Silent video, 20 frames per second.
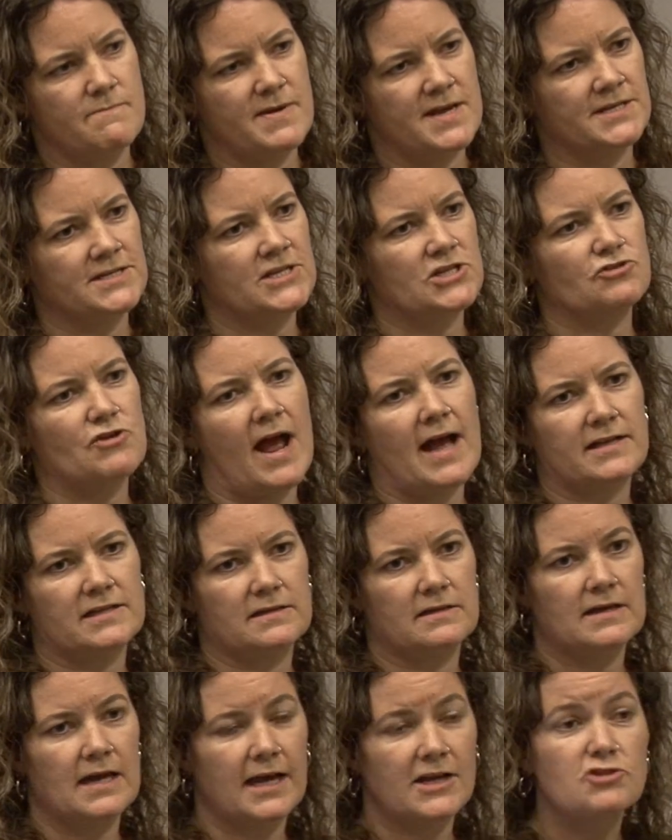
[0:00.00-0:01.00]
been
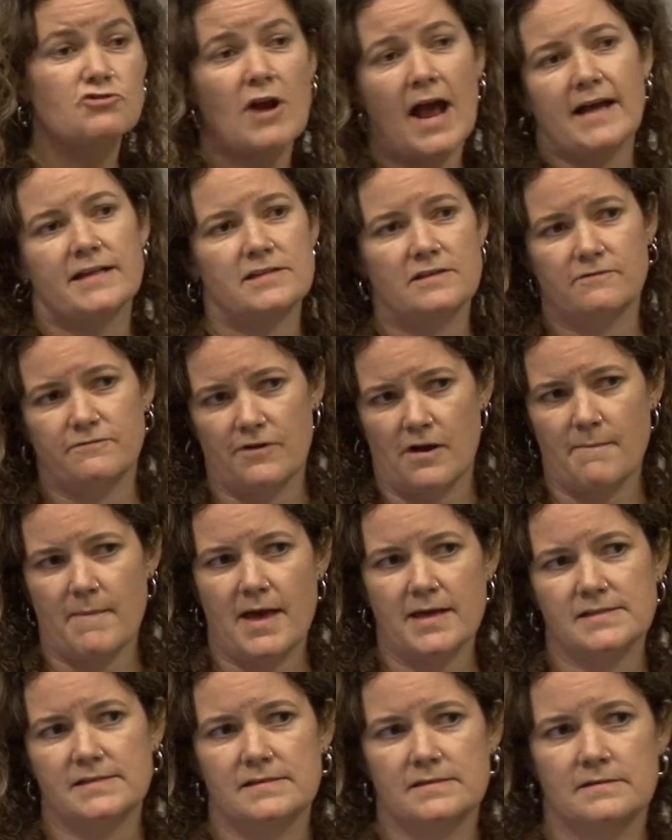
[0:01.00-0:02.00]
extracted from
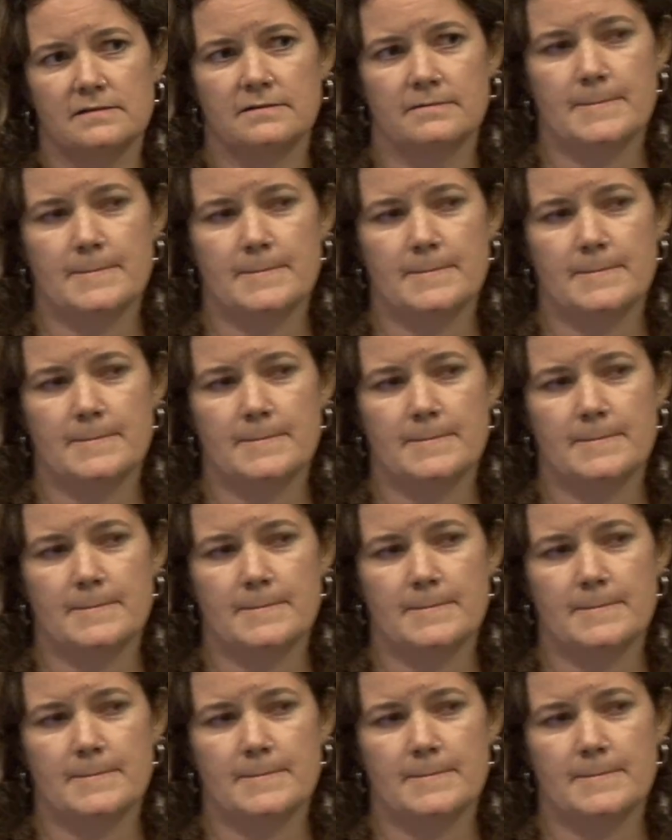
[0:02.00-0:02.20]
us.